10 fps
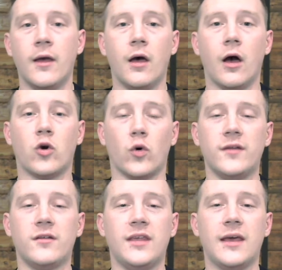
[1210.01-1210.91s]

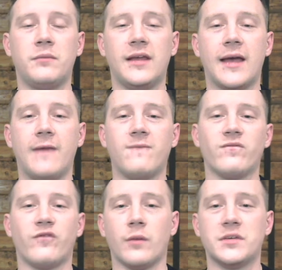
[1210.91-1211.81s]
According to the FDA,
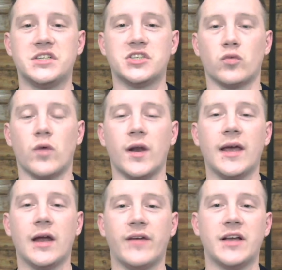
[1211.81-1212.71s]
pharmacies are running
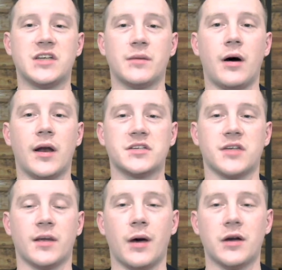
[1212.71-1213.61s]
out of antibiotics
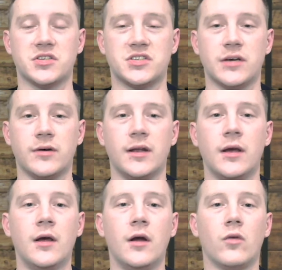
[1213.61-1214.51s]
like amoxicillin
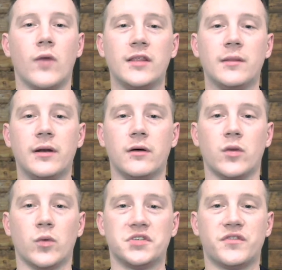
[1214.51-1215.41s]
right in the middle of
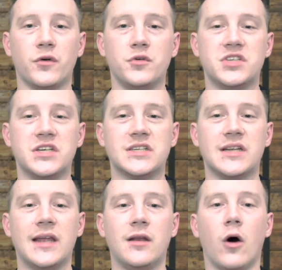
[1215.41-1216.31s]
the worst flu season
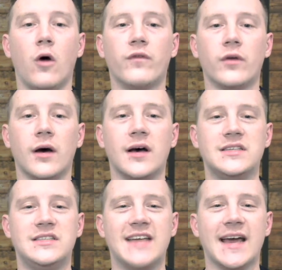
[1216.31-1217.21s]
in over a
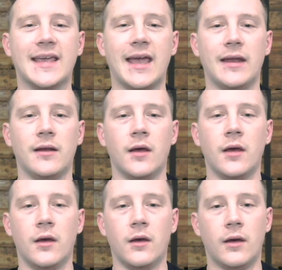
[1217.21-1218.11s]
decade.
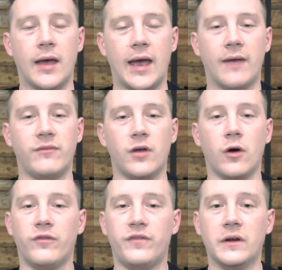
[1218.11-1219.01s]
Have
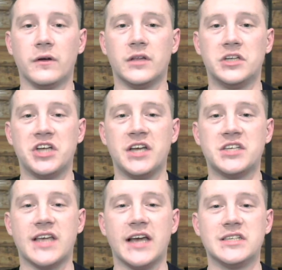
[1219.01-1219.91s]
no fear. The
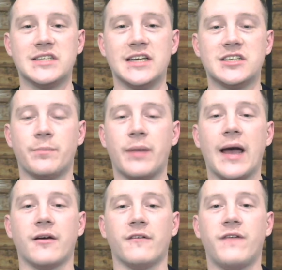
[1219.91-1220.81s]
Jace case is a
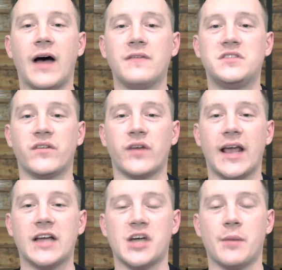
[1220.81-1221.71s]
pack of five different
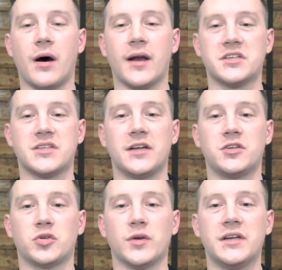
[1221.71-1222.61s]
antibiotics that
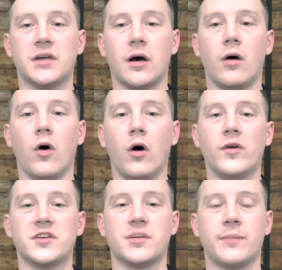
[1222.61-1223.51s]
treat a long
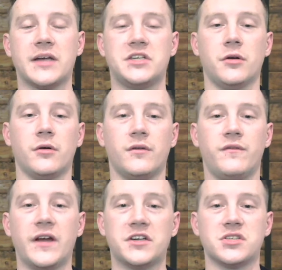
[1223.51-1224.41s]
list of bacterial
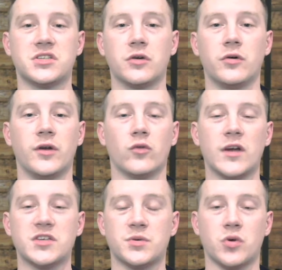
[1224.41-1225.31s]
infections, including
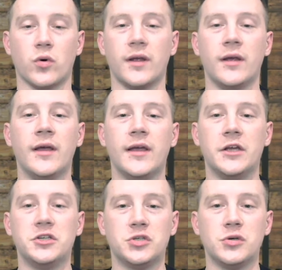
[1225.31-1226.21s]
respiratory
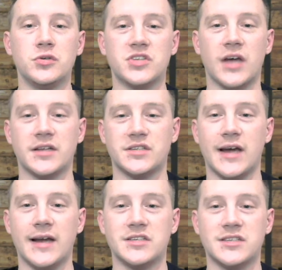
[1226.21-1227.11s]
issues,
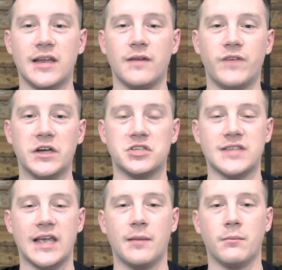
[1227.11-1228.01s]
sinusitis, skin
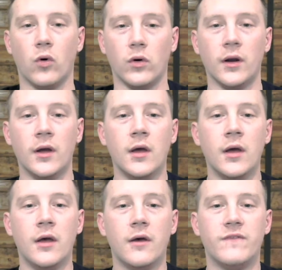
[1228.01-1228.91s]
infections, and more.
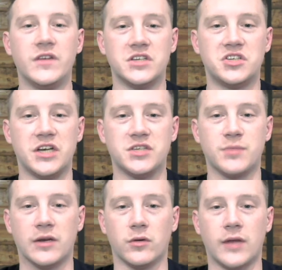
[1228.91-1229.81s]
Visit
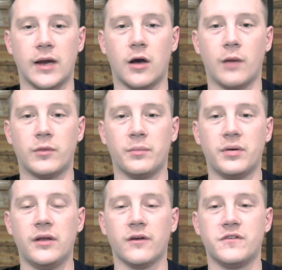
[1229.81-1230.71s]
jacemedical.com.
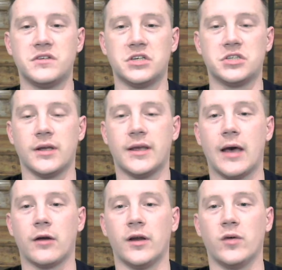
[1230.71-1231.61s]
Complete your physician
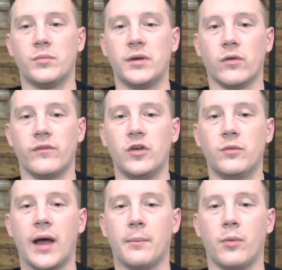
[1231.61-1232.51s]
encounter. It will be reviewed
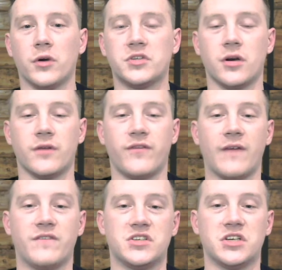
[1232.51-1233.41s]
by a
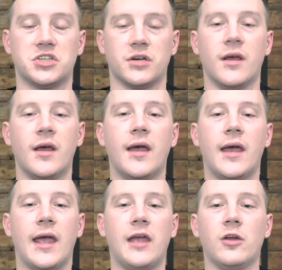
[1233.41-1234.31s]
board-certified physician,
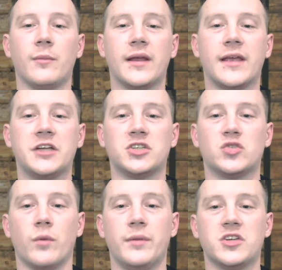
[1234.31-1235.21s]
and your medications
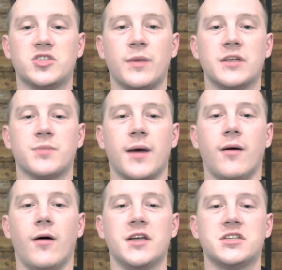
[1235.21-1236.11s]
will be dispensed by a
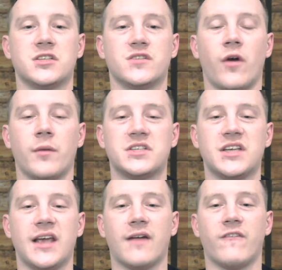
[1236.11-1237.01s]
licensed
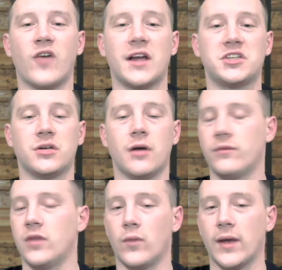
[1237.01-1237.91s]
pharmacy at a fraction
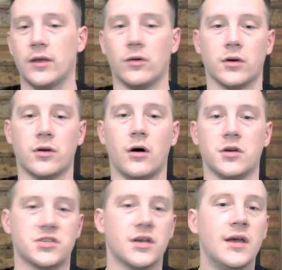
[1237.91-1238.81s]
of the regular
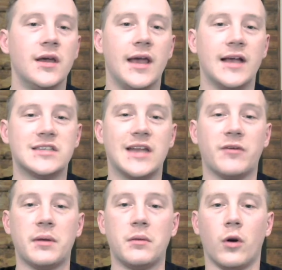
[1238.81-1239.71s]
cost. It's
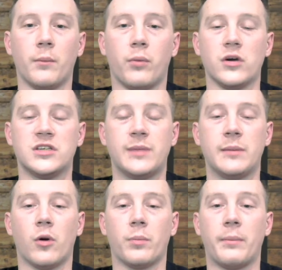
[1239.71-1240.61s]
never been more important to be
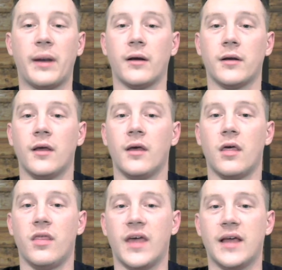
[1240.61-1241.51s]
more prepared
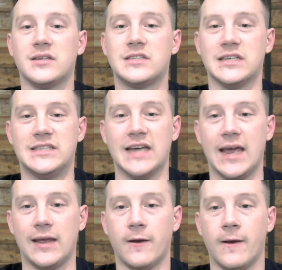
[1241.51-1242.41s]
than
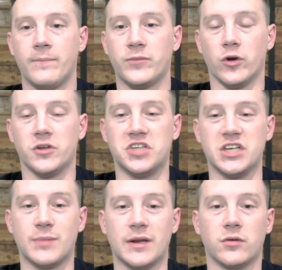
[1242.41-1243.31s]
today. Go to
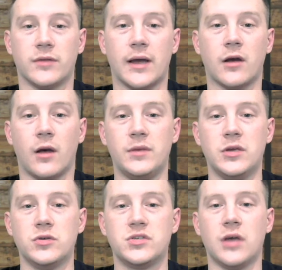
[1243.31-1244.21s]
jacemedical.com.
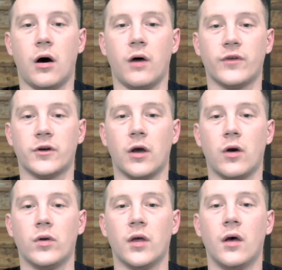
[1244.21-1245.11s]
Use the offer
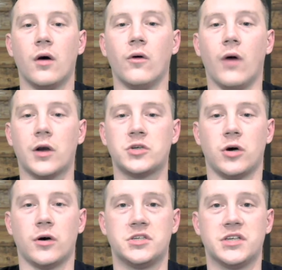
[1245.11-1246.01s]
code
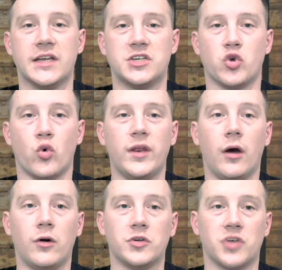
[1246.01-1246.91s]
LOCKEDON to get
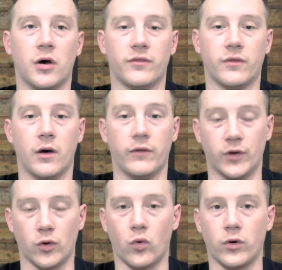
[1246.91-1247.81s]
$20 off of
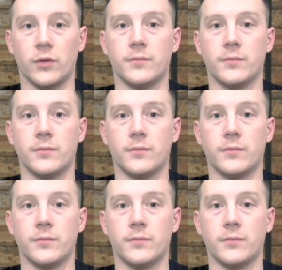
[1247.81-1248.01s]
your order.